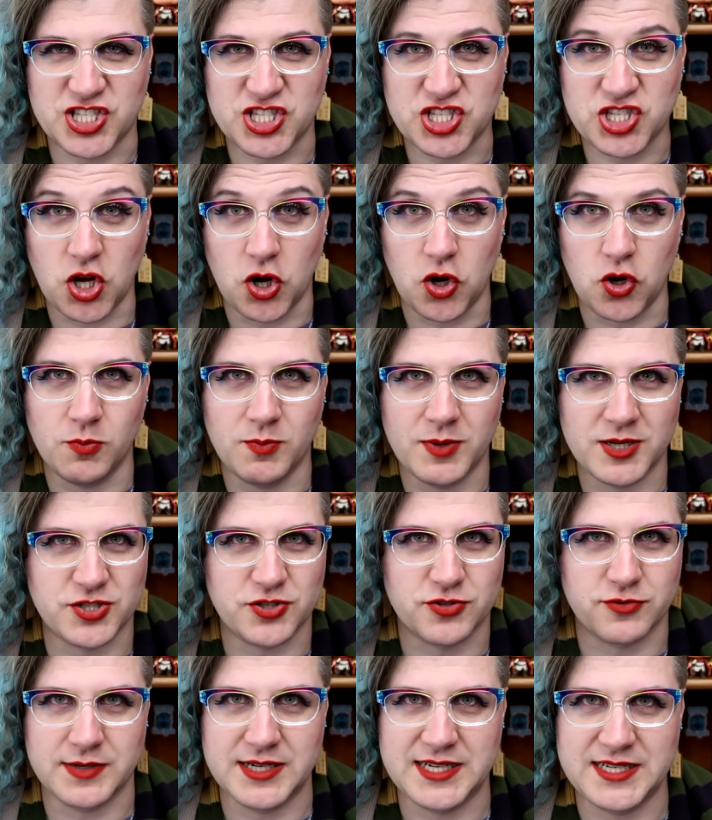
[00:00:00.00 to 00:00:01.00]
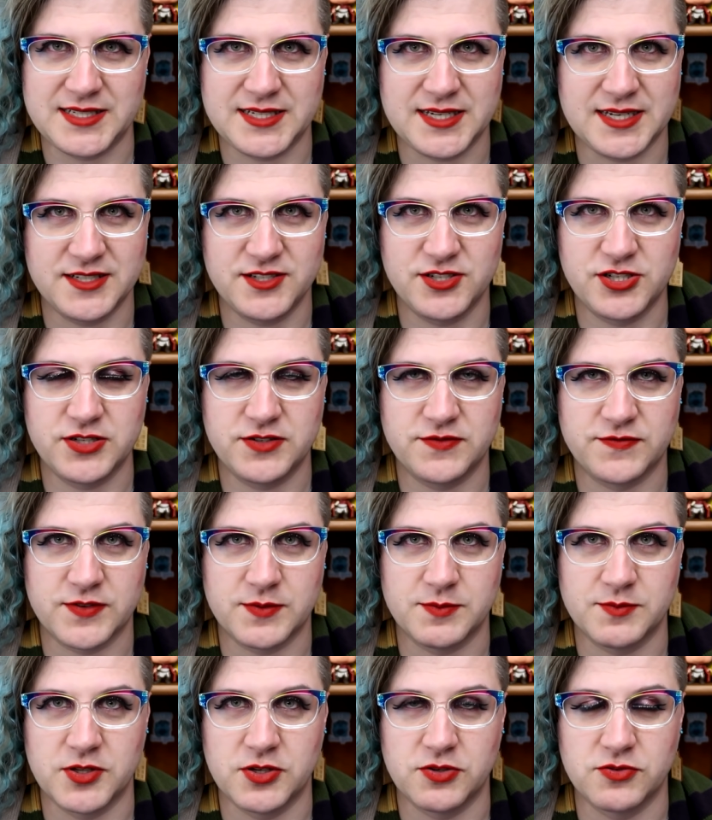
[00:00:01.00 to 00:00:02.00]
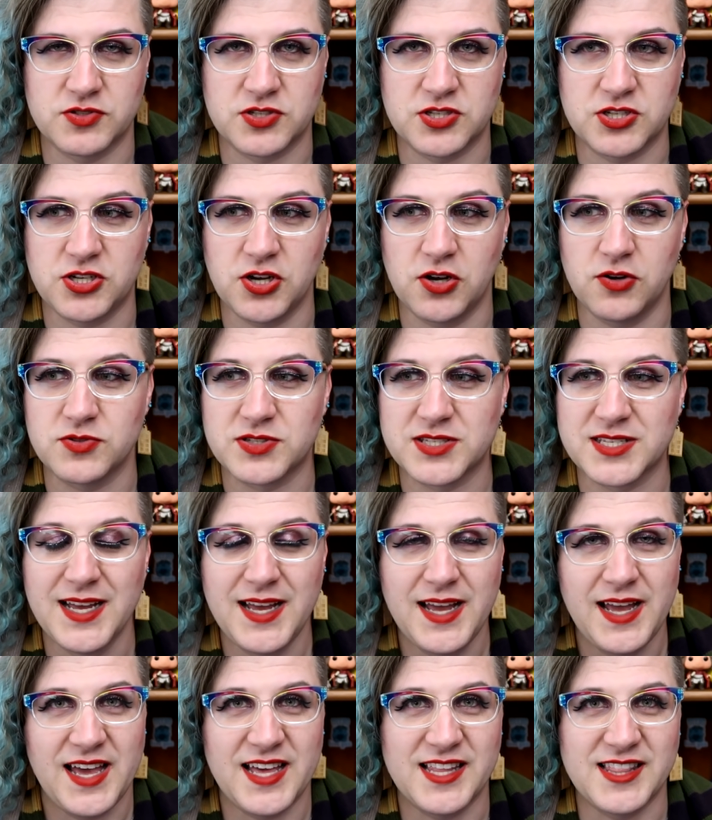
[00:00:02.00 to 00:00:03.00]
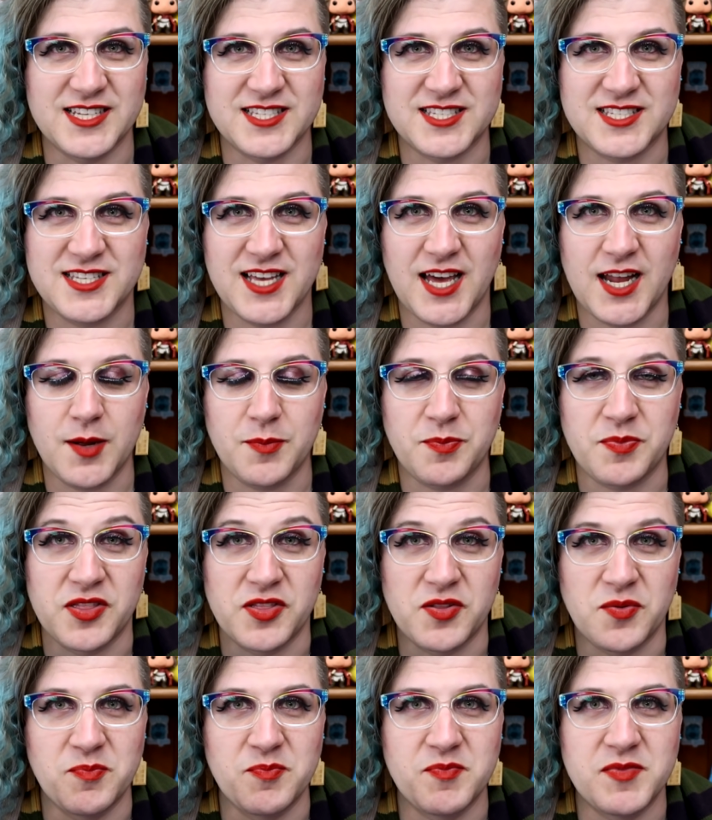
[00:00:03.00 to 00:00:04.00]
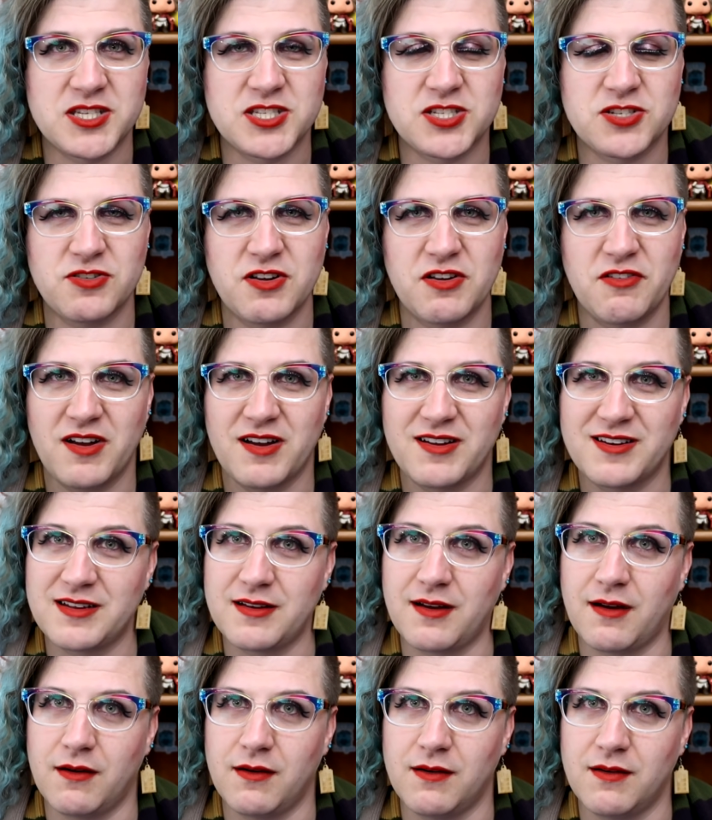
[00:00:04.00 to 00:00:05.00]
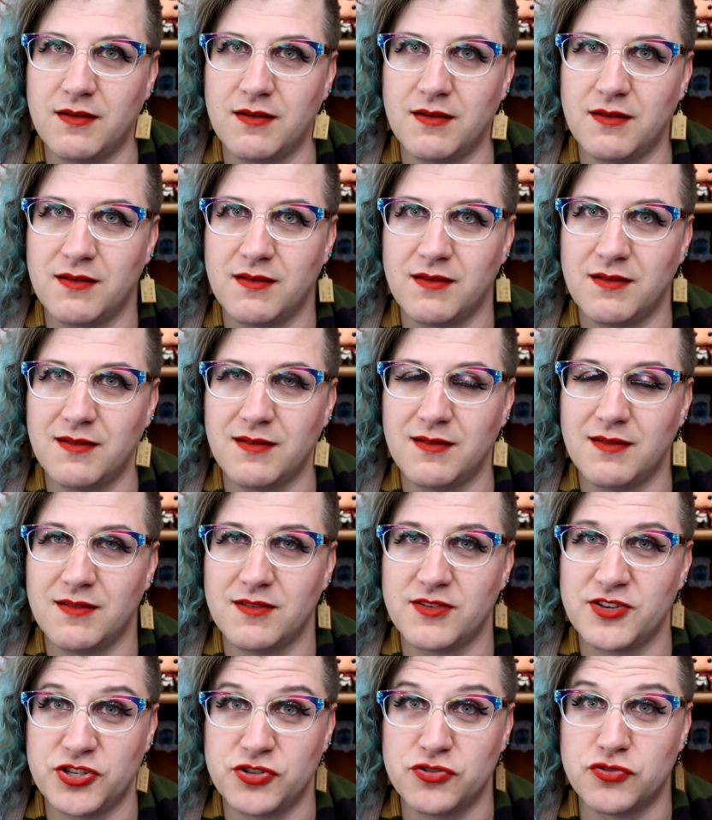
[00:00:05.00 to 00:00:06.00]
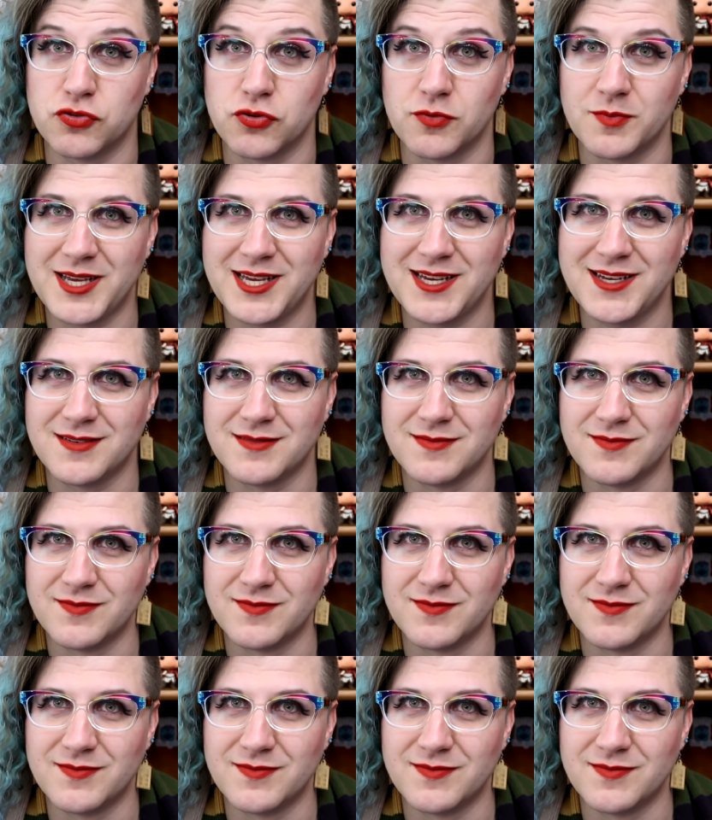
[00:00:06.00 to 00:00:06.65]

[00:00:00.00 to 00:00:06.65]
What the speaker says: So much great tension from those ghosts and the setup and the mystery around it. Oh, you drew me in.